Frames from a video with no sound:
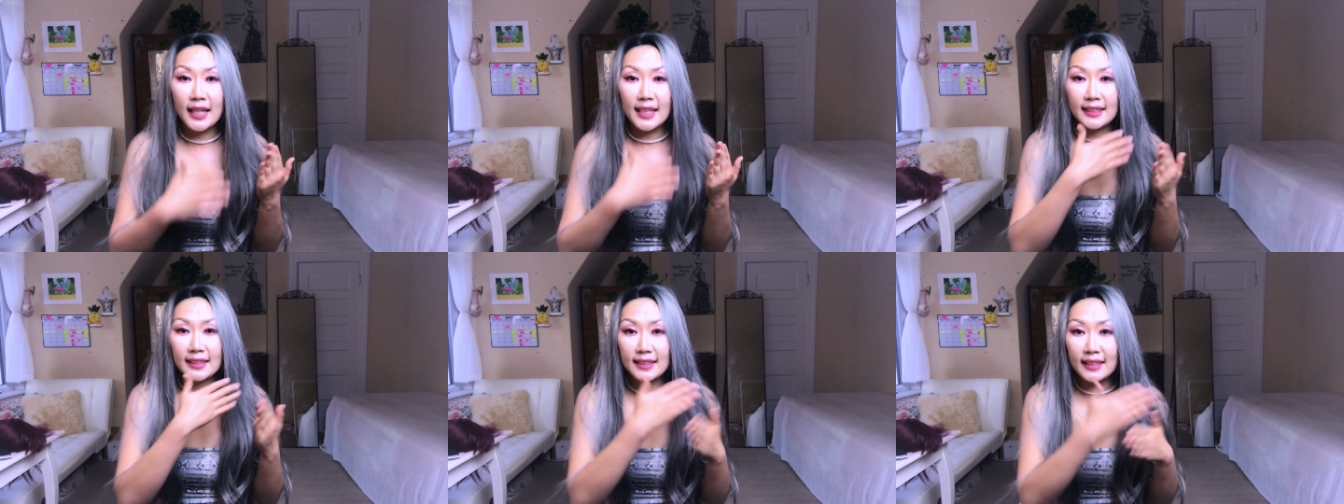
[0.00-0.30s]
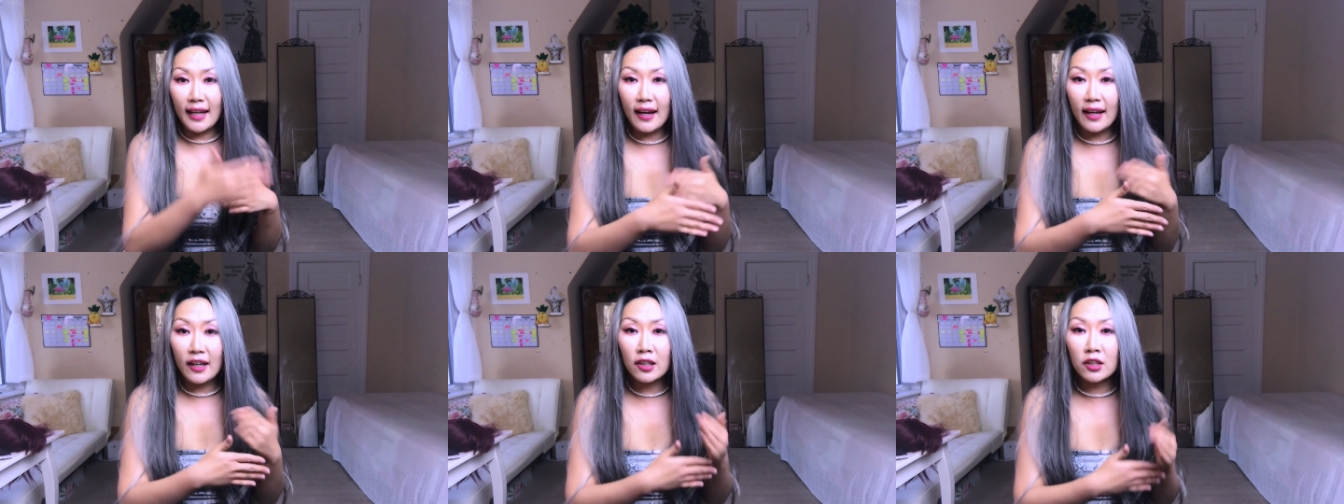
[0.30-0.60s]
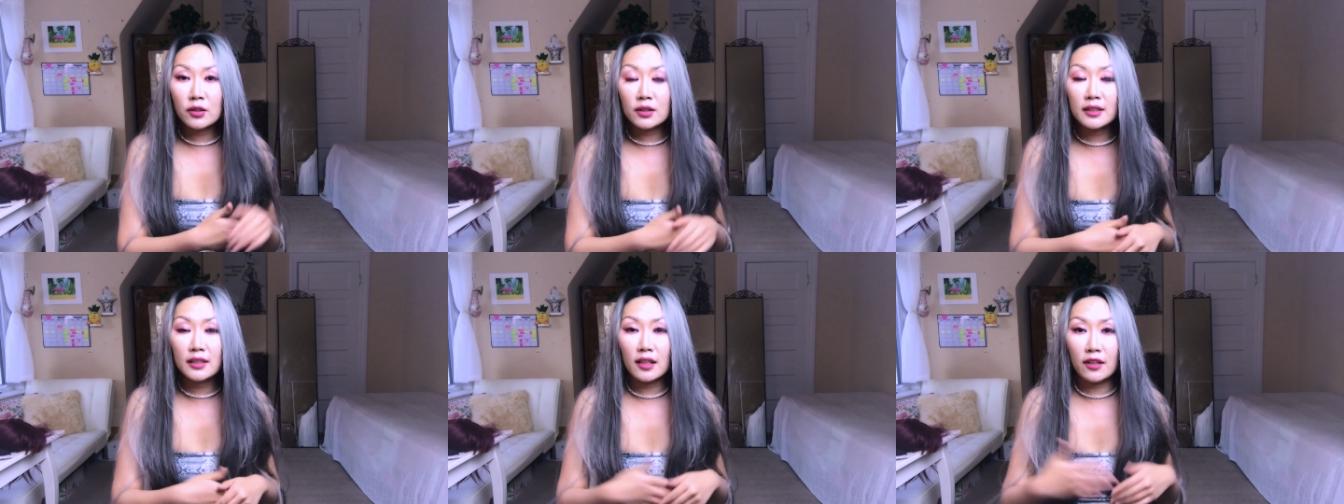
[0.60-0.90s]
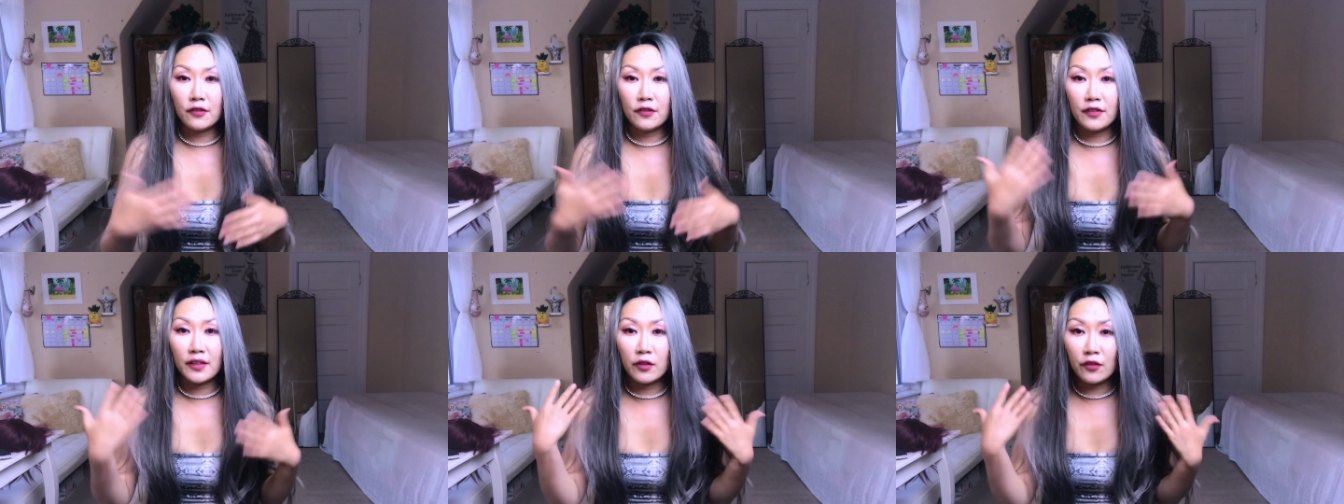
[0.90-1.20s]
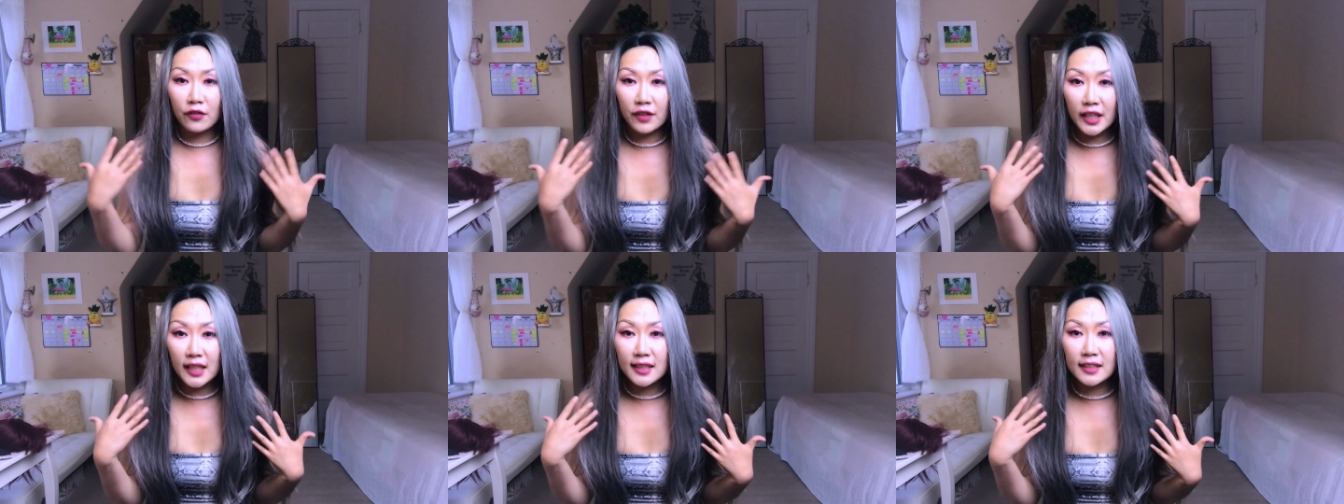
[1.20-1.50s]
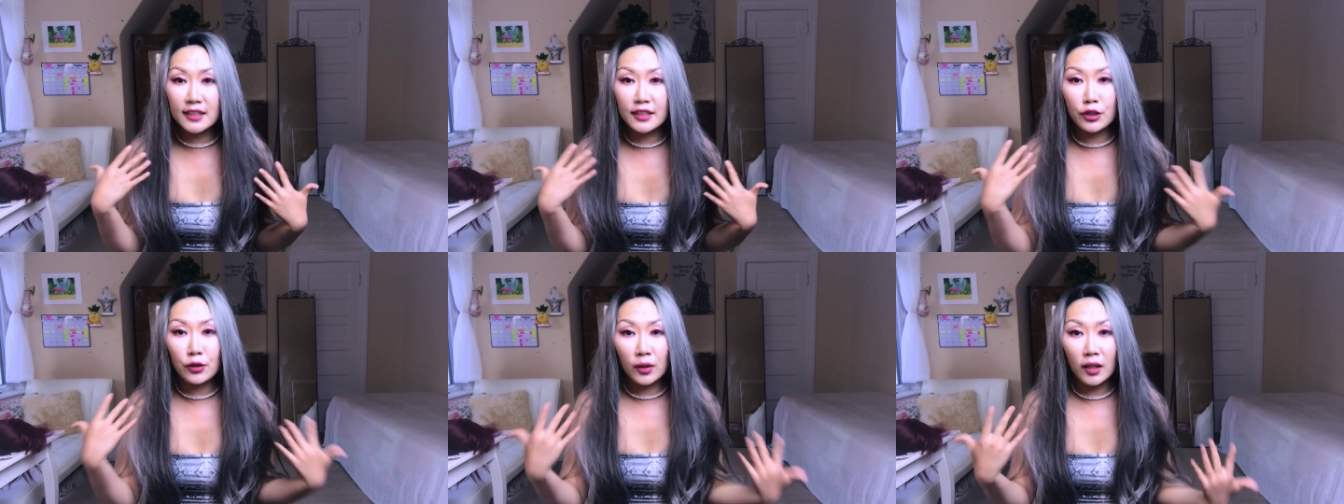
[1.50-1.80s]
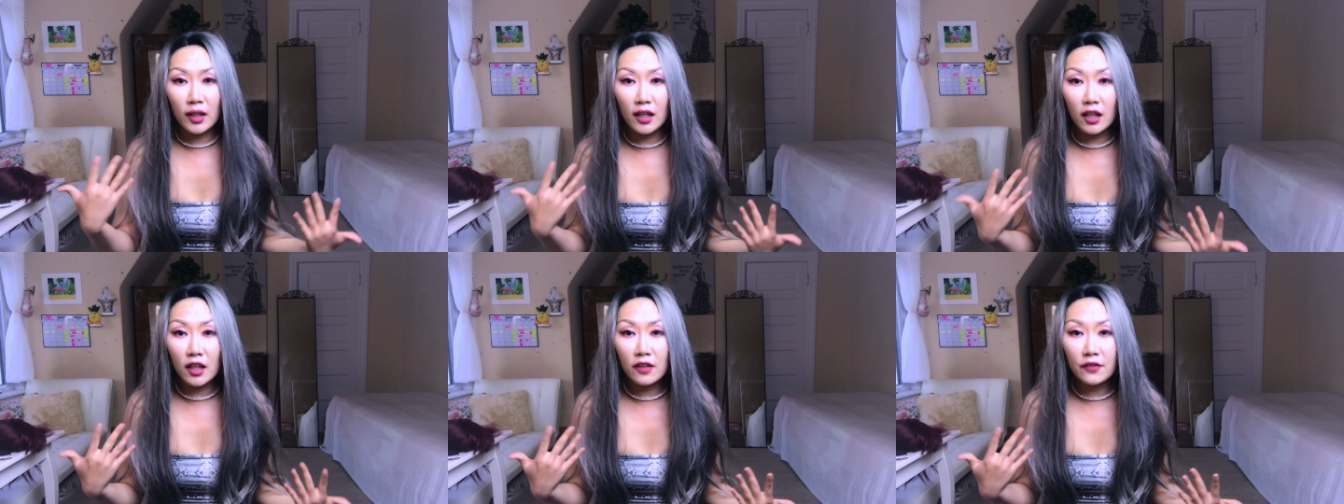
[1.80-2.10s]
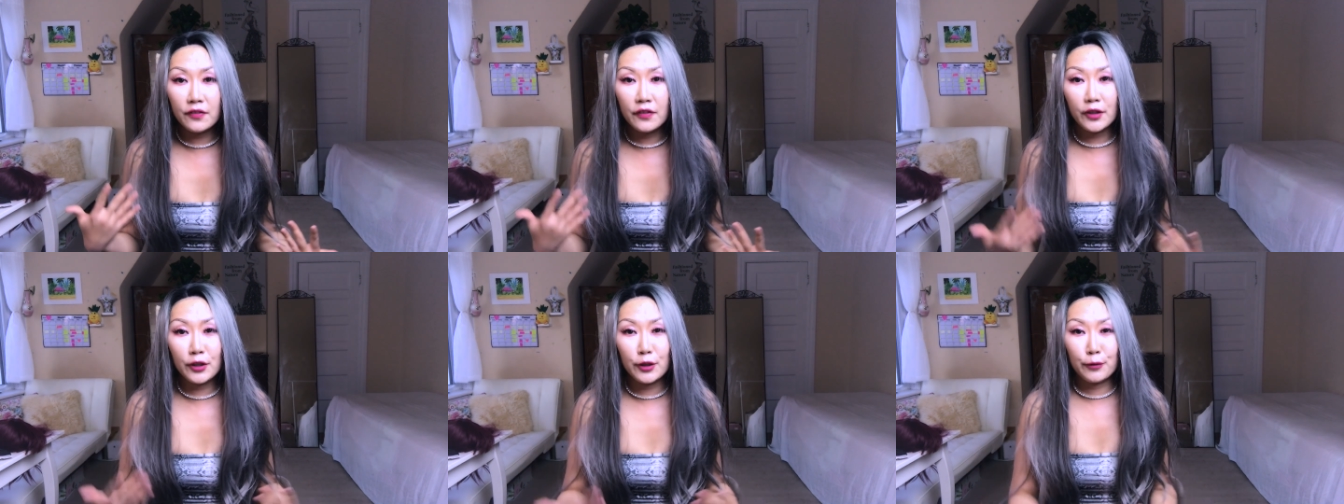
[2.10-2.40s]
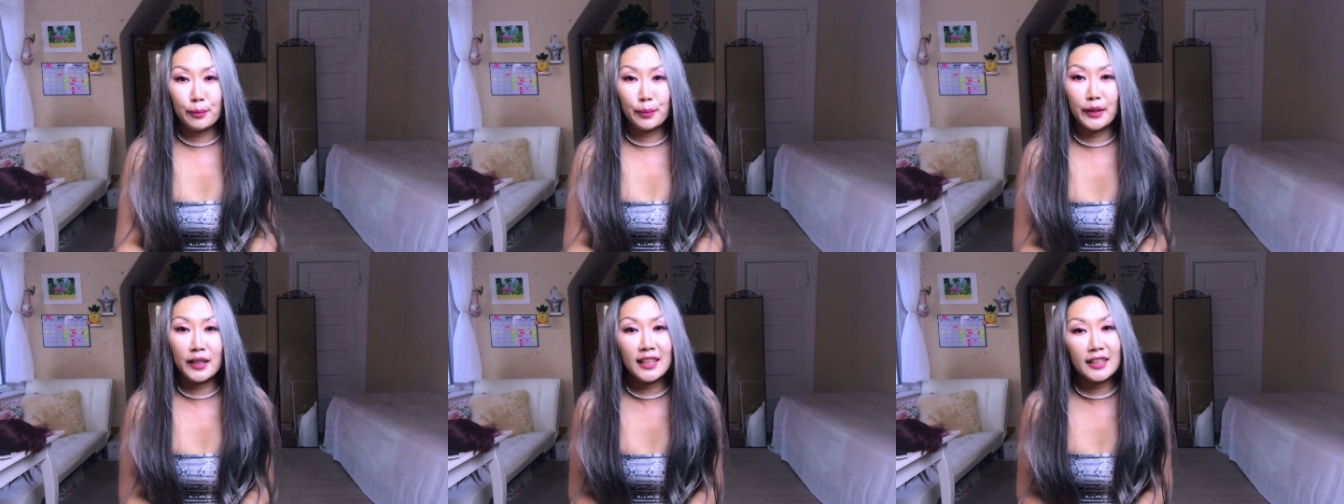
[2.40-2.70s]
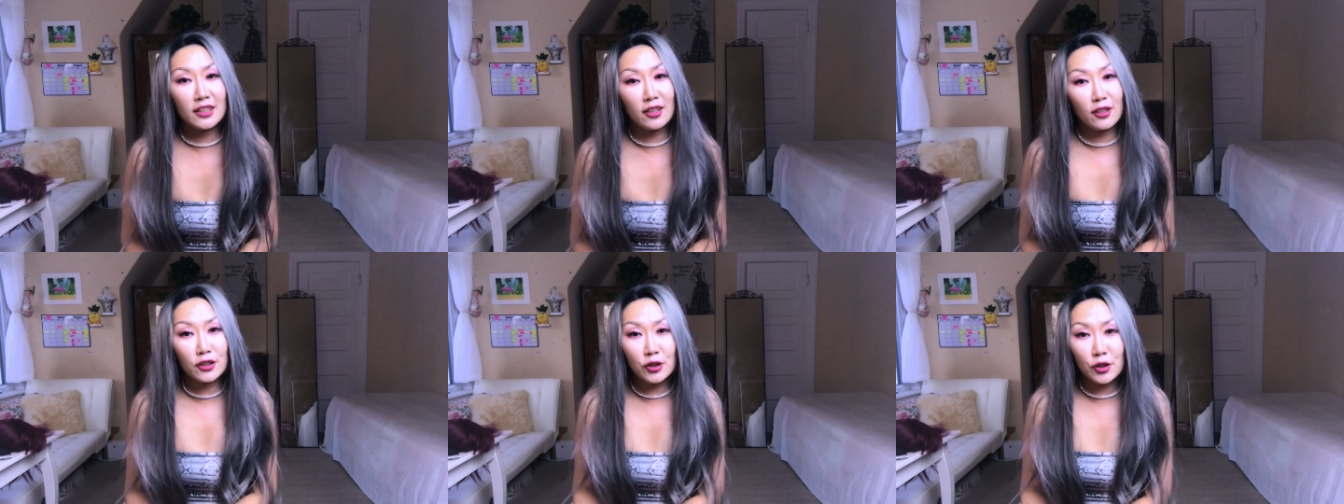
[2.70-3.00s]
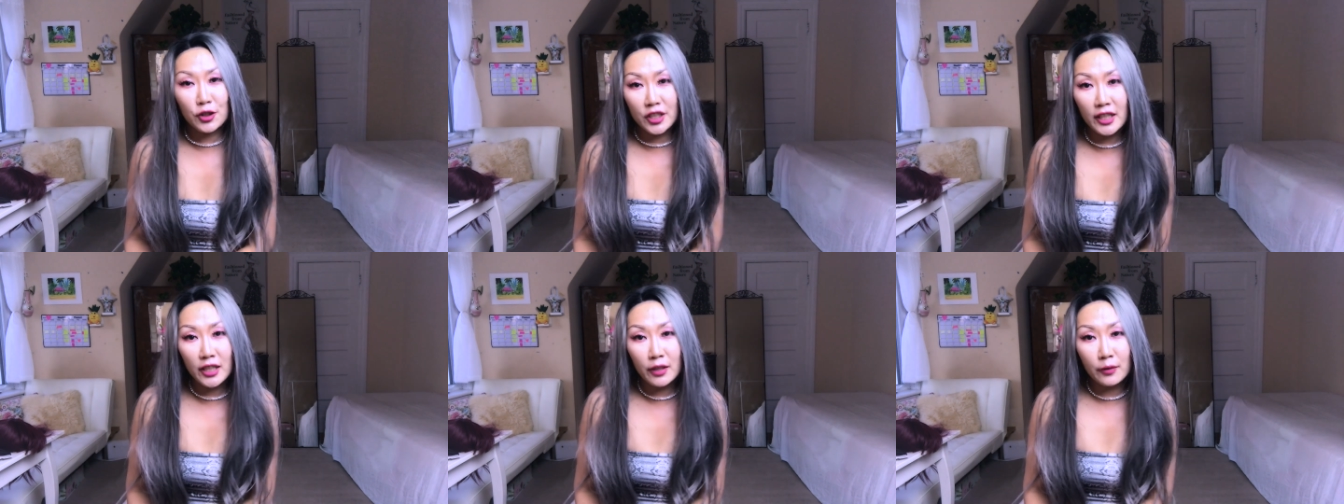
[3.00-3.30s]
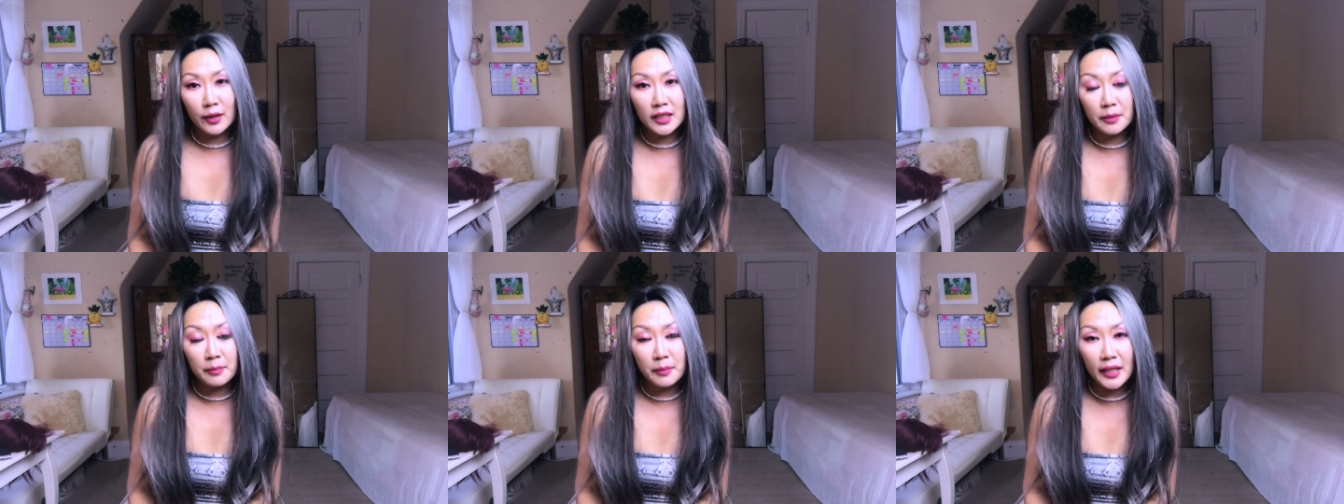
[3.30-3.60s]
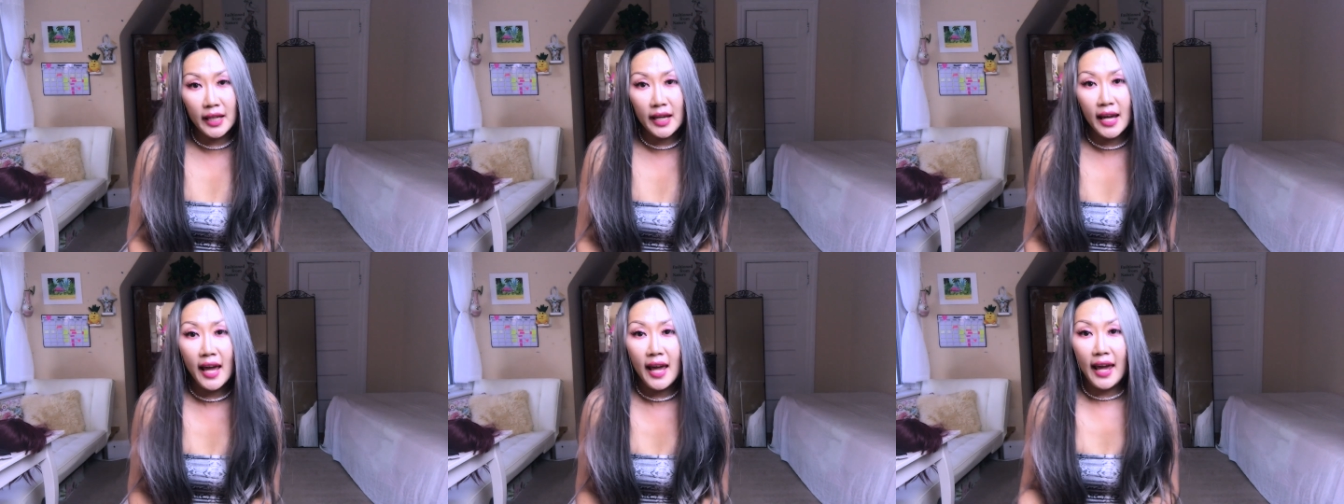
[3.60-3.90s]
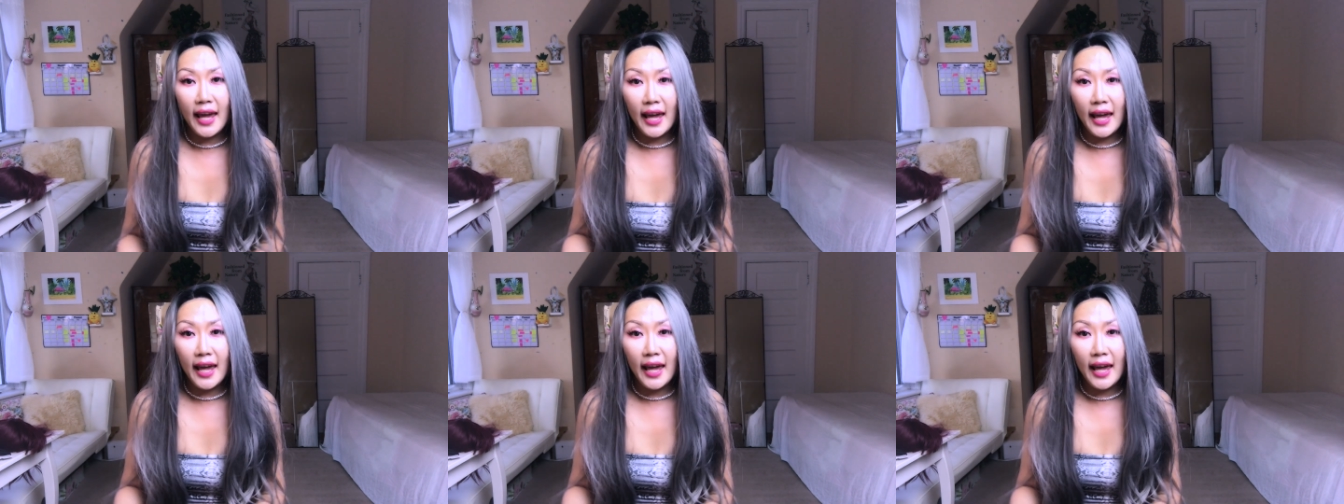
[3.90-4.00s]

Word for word: styles of the wigs you love, please also share with me.